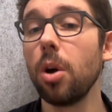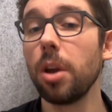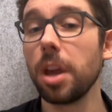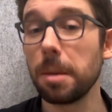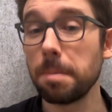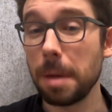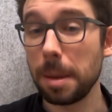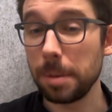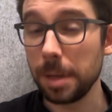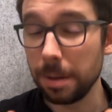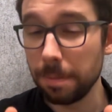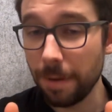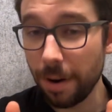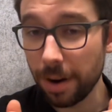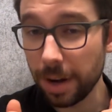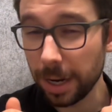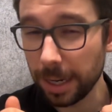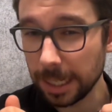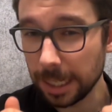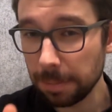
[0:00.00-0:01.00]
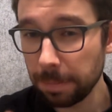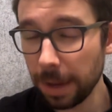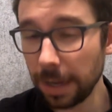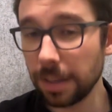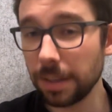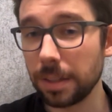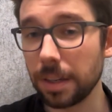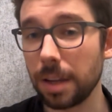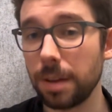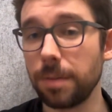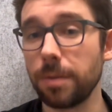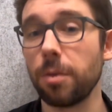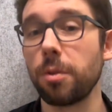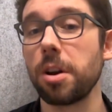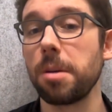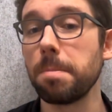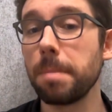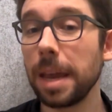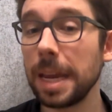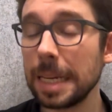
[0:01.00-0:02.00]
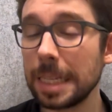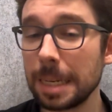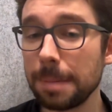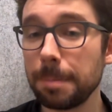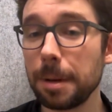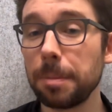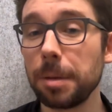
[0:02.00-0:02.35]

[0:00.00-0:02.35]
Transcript: it may be very expensive, or it may simply